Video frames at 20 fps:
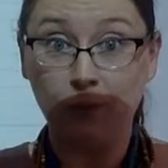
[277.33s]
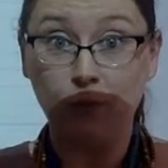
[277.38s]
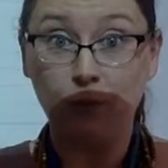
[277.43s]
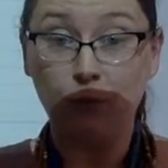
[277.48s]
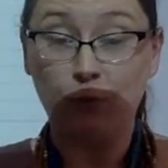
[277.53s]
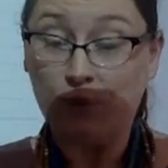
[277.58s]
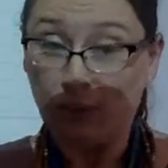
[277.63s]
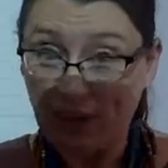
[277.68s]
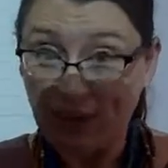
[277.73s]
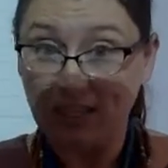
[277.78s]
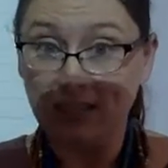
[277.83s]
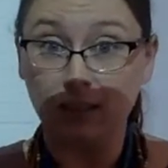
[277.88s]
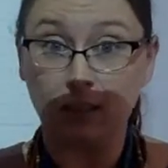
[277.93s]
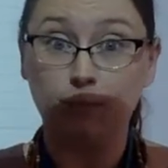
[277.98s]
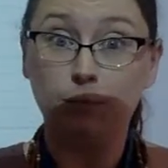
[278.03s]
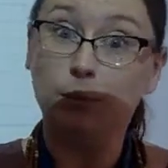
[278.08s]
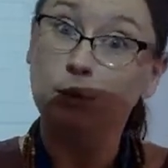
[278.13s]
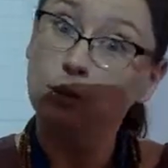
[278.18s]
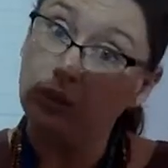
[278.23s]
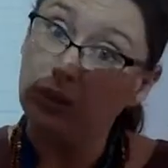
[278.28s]
for things that are
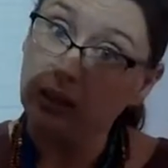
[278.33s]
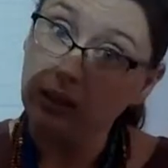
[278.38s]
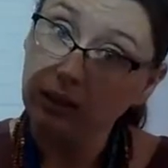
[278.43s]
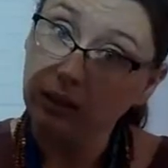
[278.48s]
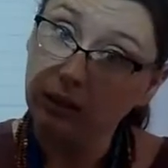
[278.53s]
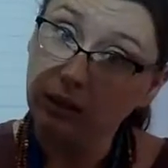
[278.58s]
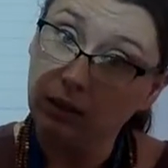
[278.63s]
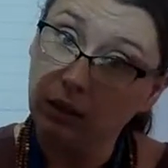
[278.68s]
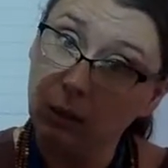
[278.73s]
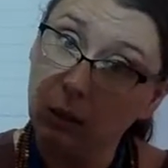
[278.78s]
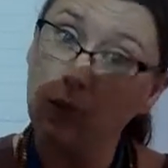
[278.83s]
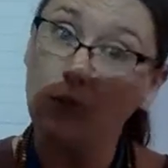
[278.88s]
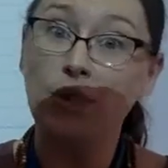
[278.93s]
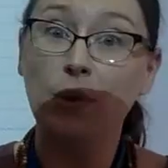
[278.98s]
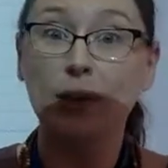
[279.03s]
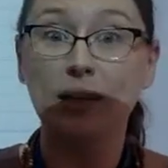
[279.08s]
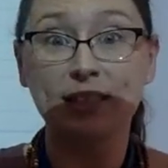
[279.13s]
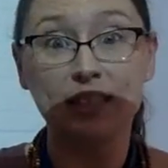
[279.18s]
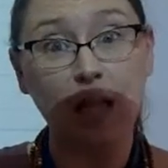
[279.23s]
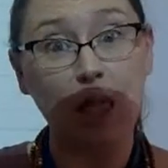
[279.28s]
moving with
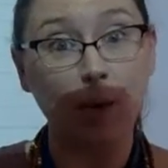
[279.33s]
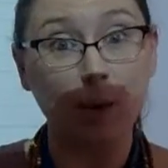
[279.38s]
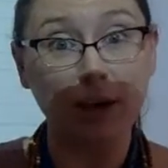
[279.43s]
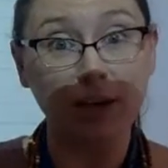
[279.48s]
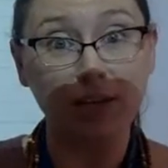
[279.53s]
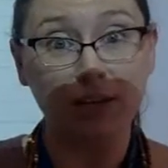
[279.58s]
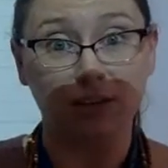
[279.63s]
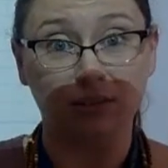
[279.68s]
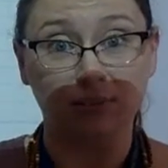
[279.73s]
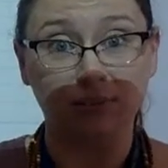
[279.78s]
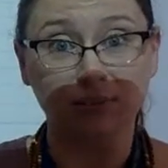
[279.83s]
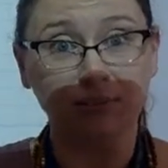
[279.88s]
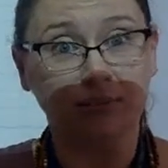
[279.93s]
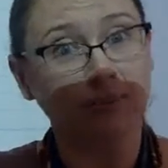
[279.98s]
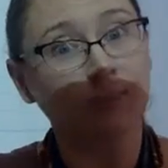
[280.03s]
no acceleration?